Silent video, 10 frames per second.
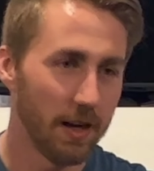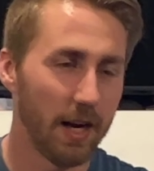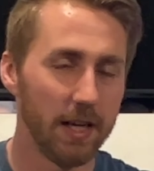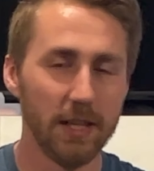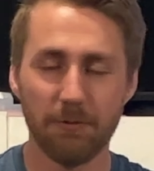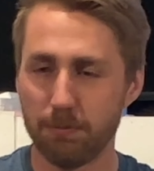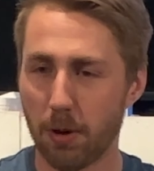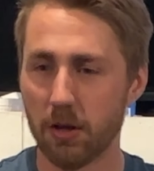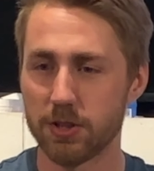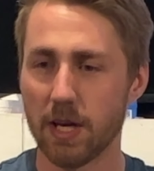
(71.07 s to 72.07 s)
and he
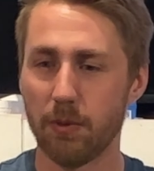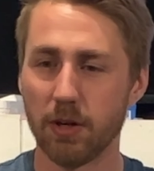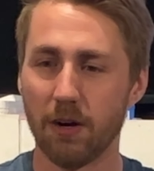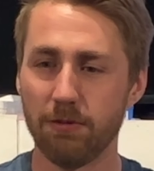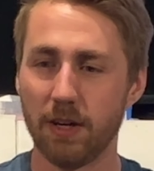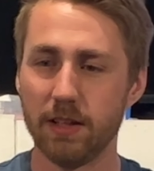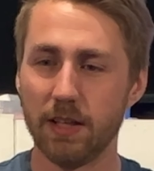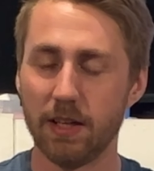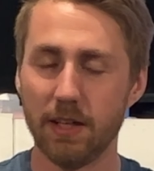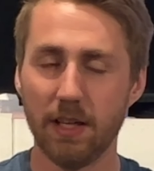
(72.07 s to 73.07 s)
polished that one off, and
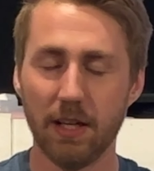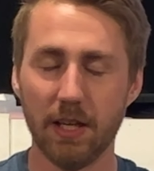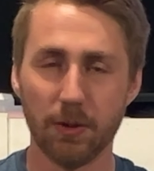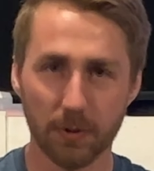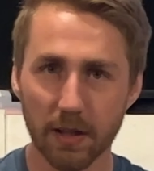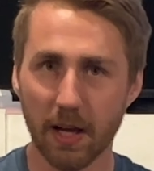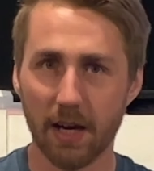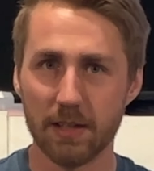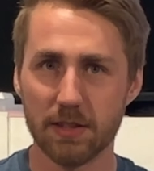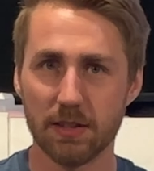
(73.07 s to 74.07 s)
then he
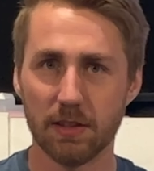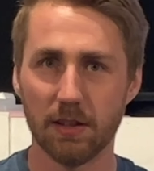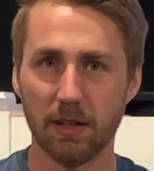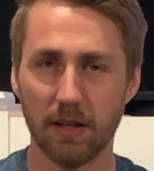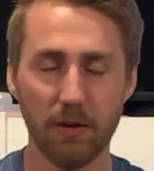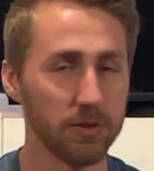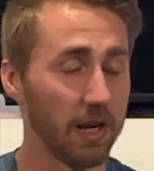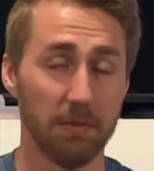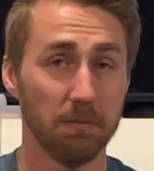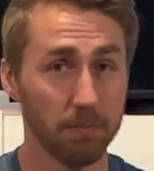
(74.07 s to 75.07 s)
realized, he was
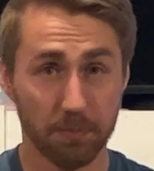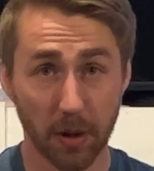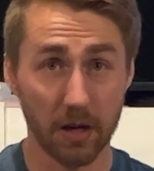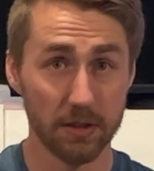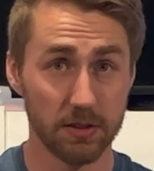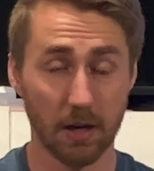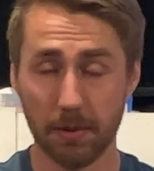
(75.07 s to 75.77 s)
like buzzed.